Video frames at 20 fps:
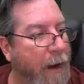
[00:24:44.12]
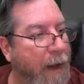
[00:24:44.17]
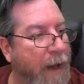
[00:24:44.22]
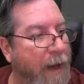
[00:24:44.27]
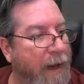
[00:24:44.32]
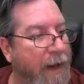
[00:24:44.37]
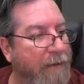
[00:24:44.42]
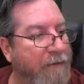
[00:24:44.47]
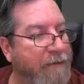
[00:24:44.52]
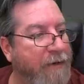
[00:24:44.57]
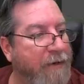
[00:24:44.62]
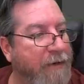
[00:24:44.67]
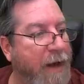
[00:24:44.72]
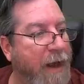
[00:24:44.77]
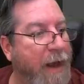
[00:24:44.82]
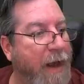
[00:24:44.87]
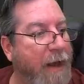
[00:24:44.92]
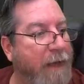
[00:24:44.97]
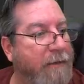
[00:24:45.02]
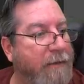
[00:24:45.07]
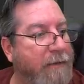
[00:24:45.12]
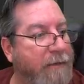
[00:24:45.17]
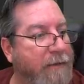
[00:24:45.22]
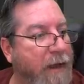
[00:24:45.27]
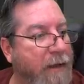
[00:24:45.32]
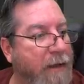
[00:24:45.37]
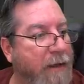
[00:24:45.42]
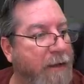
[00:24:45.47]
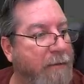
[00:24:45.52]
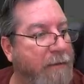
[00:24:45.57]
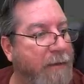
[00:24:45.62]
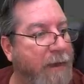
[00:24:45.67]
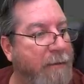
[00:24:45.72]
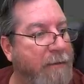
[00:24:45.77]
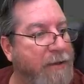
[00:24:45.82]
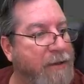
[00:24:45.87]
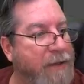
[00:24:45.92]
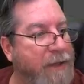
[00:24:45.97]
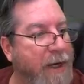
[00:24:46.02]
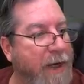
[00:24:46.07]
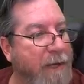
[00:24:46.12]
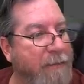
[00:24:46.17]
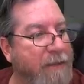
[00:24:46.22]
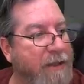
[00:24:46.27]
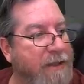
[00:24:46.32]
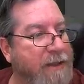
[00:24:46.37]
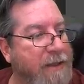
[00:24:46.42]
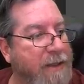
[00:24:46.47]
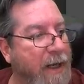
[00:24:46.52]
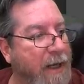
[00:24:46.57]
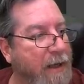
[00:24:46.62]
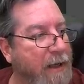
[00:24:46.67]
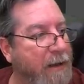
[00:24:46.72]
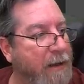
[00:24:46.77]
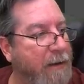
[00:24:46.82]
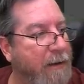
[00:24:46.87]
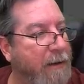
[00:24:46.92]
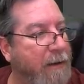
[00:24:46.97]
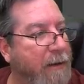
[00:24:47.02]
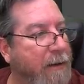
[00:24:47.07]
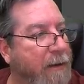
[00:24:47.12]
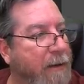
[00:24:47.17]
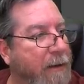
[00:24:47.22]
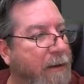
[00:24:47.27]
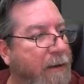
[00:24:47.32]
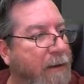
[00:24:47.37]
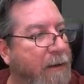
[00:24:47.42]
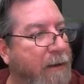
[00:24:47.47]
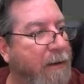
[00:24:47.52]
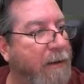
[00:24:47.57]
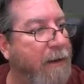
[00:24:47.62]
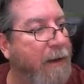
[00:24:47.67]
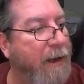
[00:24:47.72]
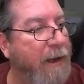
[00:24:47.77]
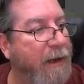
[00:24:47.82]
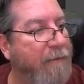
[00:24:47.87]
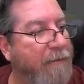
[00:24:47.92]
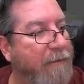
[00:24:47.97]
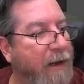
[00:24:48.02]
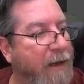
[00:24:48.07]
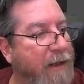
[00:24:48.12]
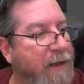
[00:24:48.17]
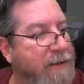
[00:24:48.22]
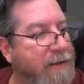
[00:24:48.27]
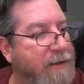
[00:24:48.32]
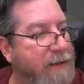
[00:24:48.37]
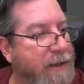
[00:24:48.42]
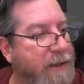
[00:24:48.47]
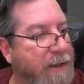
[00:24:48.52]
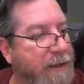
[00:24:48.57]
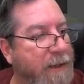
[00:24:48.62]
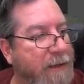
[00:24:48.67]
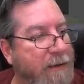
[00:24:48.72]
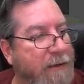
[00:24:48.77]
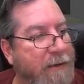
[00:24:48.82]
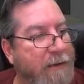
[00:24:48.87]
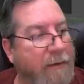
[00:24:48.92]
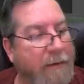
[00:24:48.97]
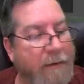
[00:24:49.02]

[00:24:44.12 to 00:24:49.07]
I have not. I'm ashamed to say I have not seen it.